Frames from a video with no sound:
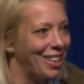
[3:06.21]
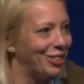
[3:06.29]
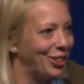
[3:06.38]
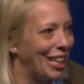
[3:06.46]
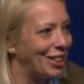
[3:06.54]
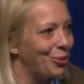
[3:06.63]

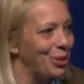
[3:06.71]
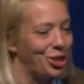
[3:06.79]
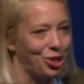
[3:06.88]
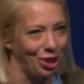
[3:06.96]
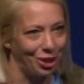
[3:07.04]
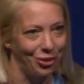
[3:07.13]
together with
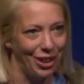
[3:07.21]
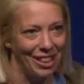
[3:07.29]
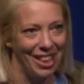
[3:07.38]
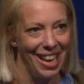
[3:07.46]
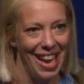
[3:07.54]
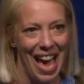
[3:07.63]
children
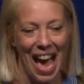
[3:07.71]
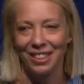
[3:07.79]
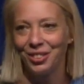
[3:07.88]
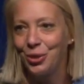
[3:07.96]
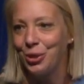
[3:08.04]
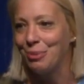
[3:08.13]
and
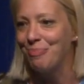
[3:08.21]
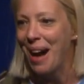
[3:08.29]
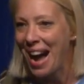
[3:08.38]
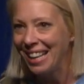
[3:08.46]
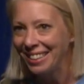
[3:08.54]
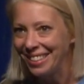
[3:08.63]
to
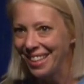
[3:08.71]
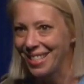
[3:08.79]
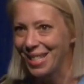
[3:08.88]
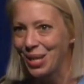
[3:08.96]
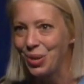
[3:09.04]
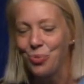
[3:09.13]
remind
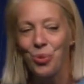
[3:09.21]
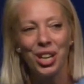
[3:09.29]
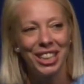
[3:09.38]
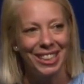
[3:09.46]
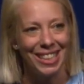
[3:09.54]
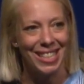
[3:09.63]
us what
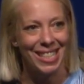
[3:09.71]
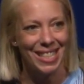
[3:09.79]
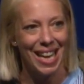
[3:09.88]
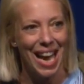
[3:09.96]
it is